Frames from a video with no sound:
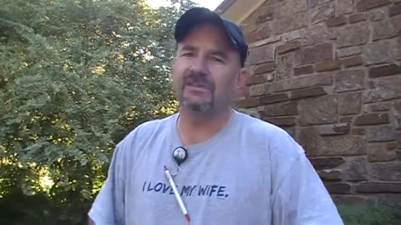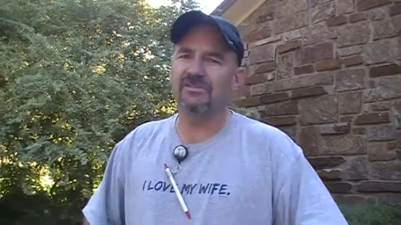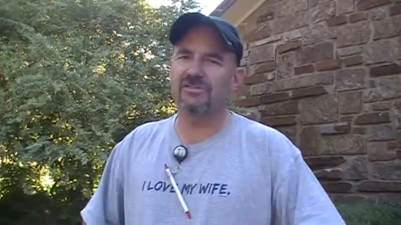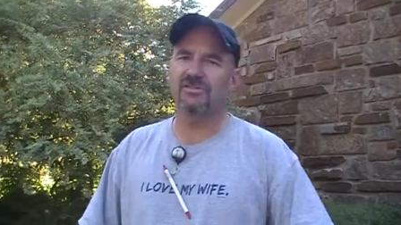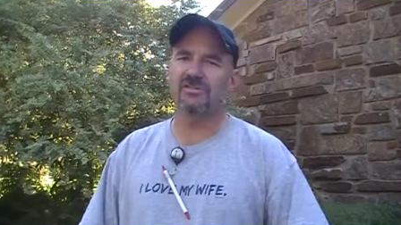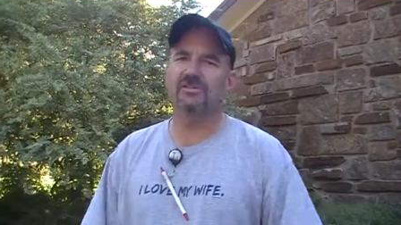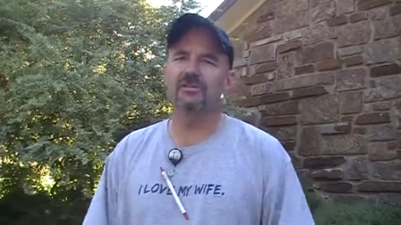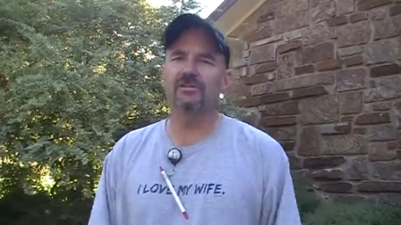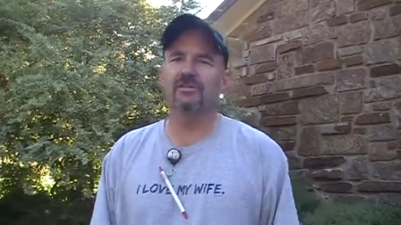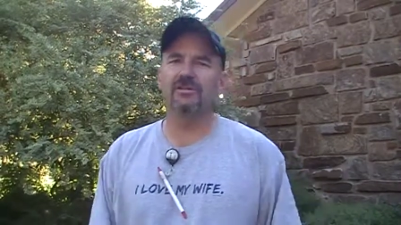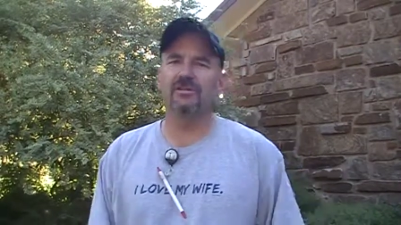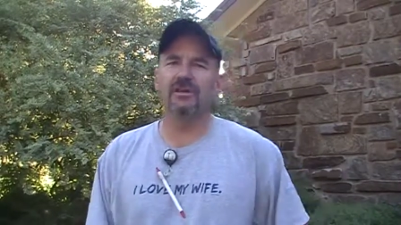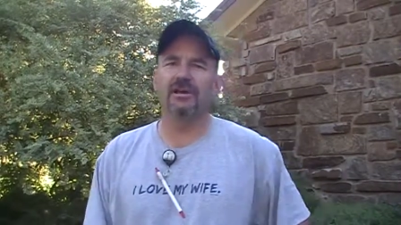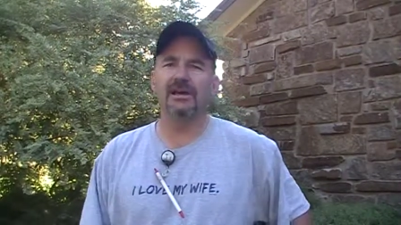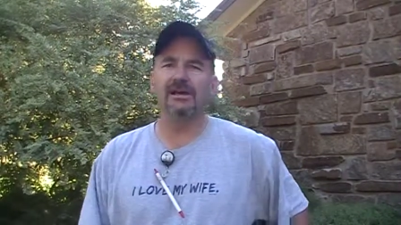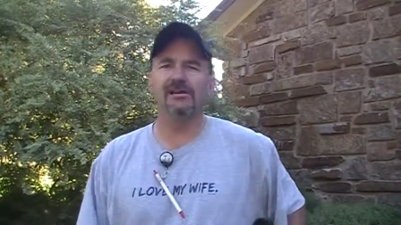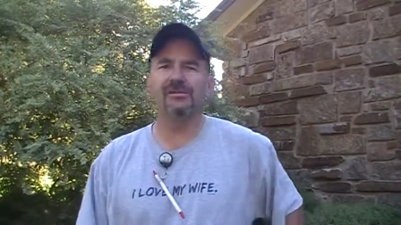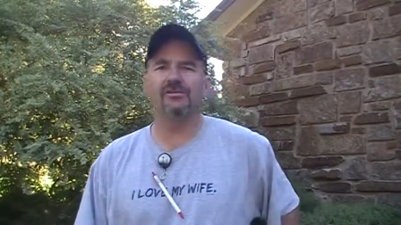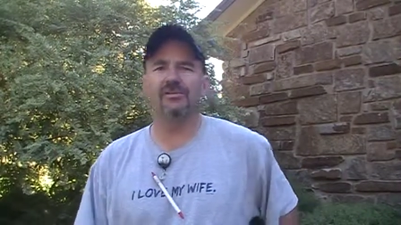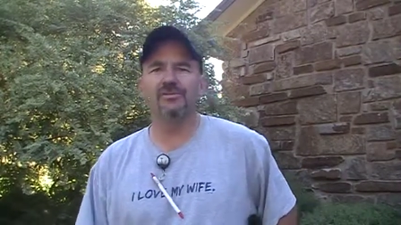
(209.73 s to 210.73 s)
sooner or
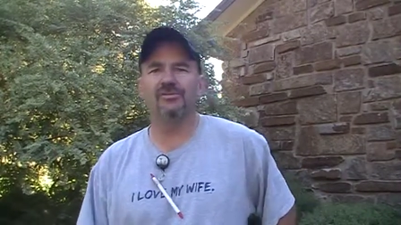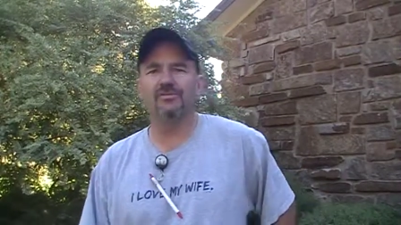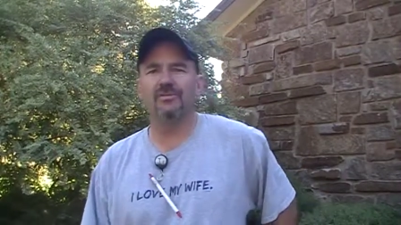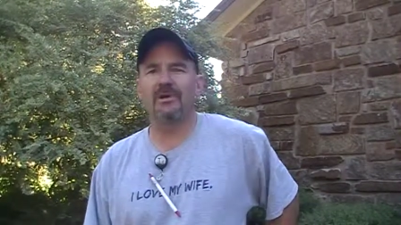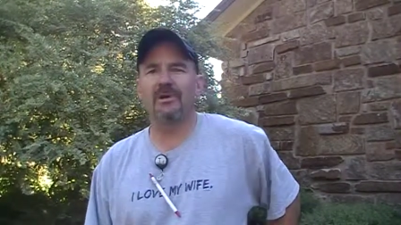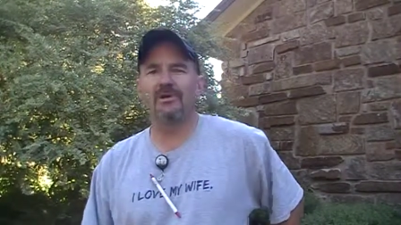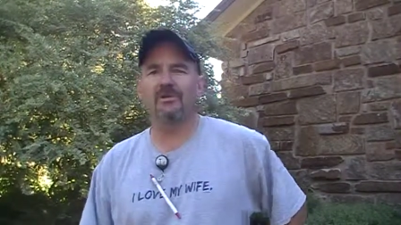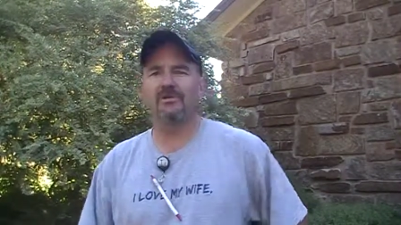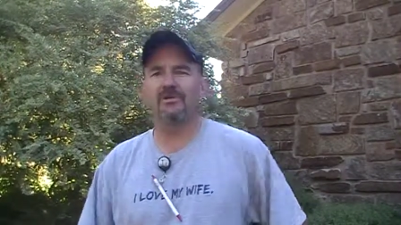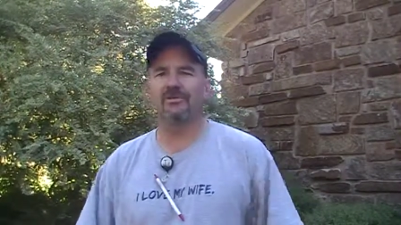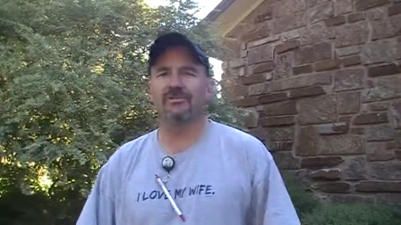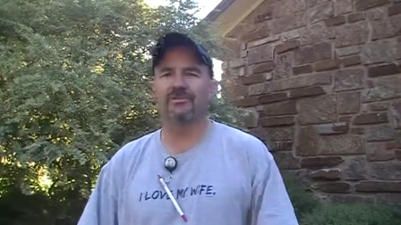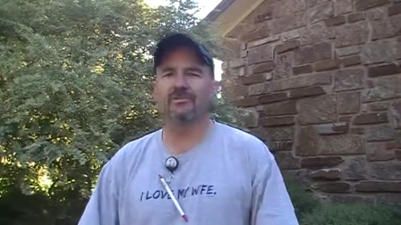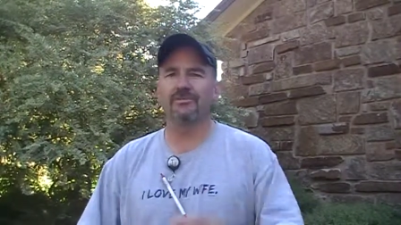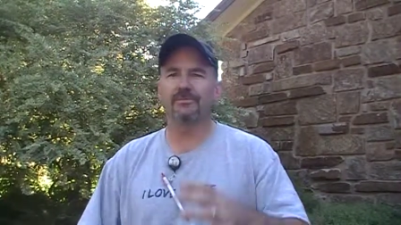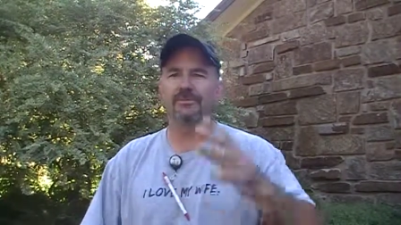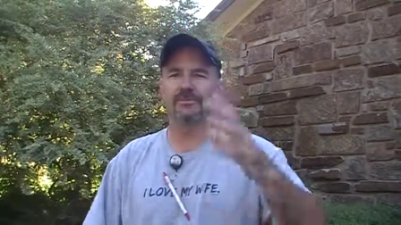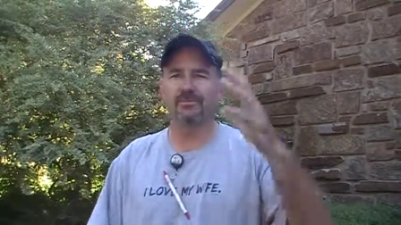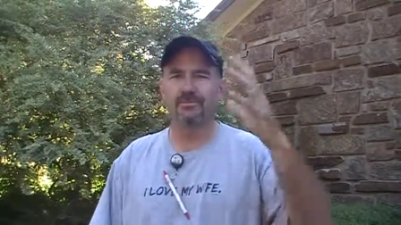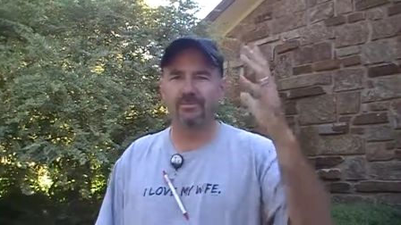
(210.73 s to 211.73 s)
later those barnacles
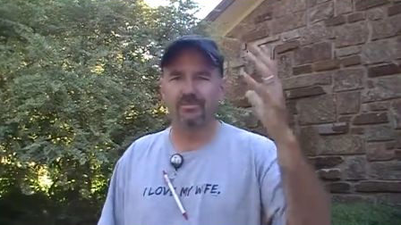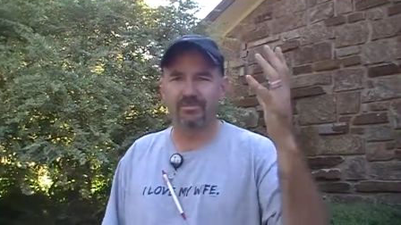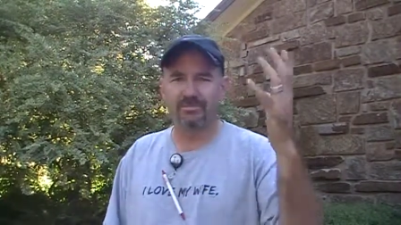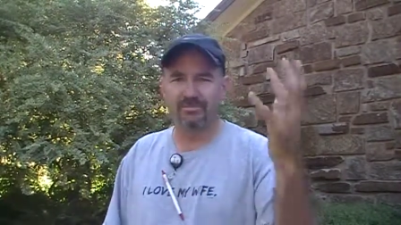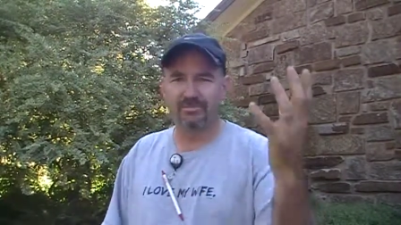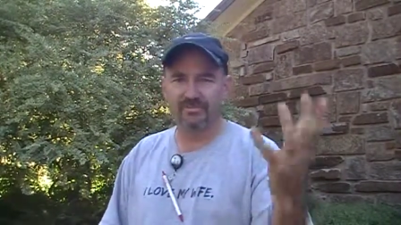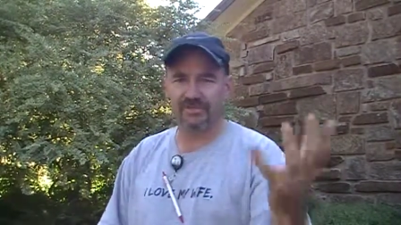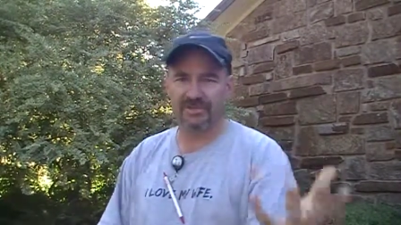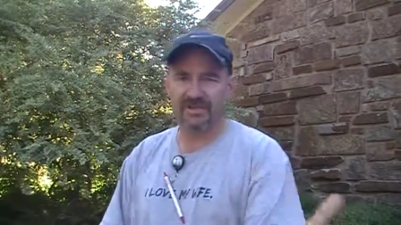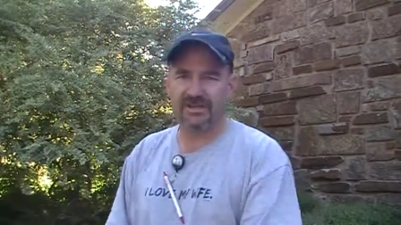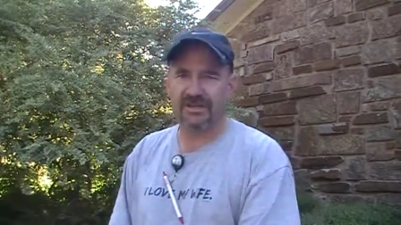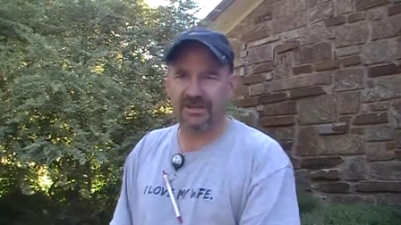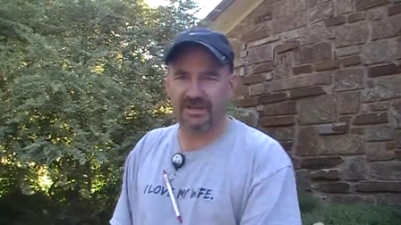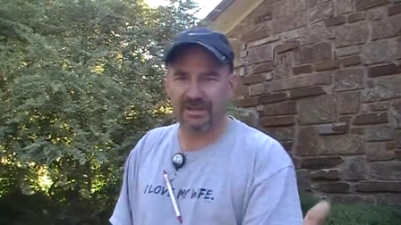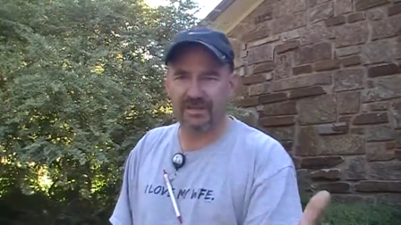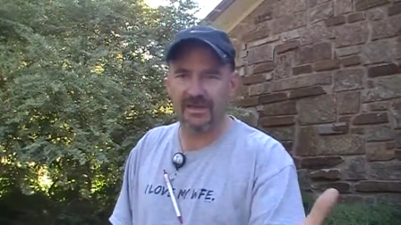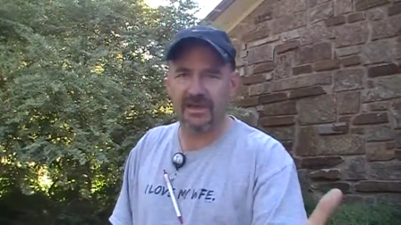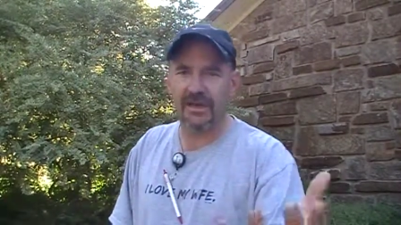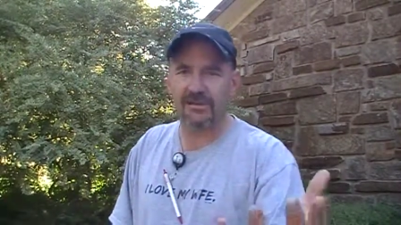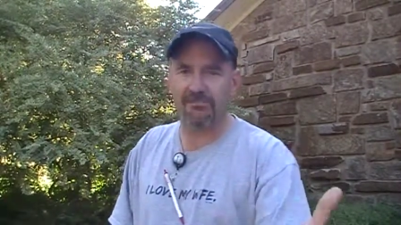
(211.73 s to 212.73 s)
would
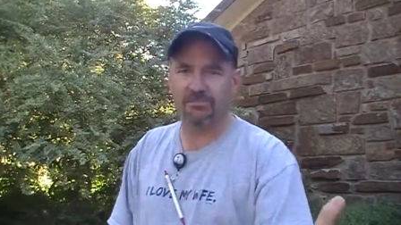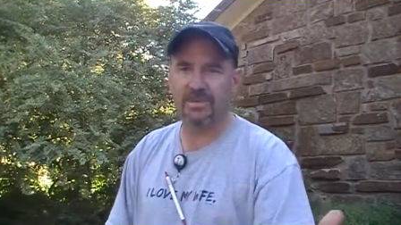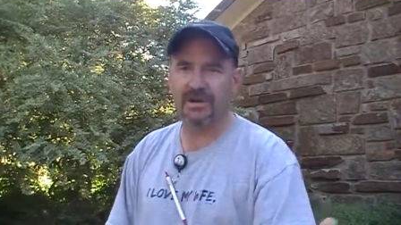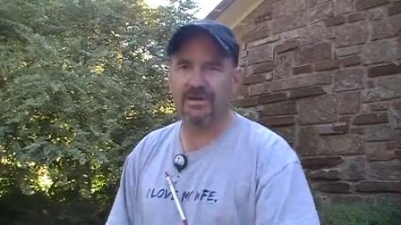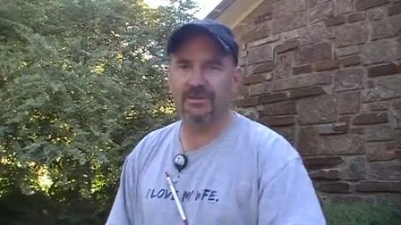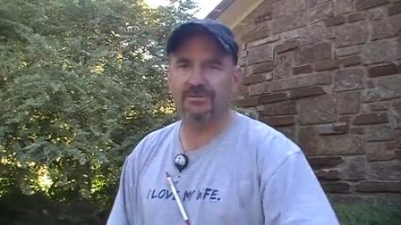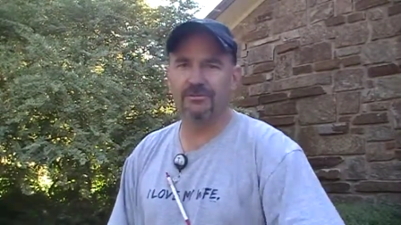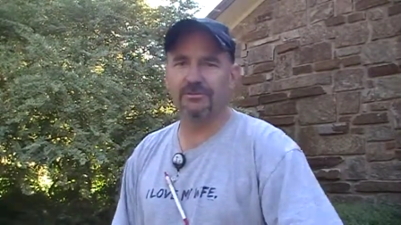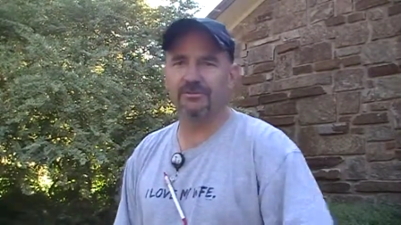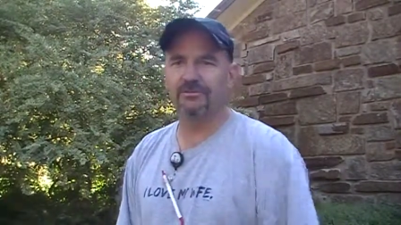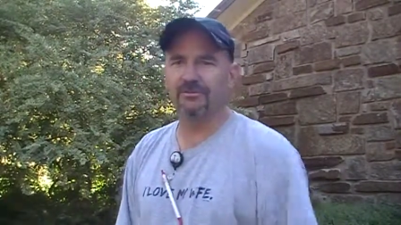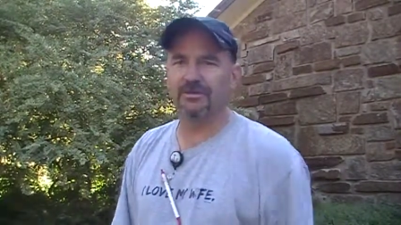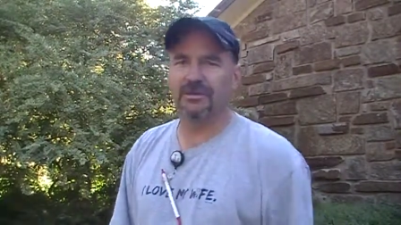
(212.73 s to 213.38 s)
sink that boat.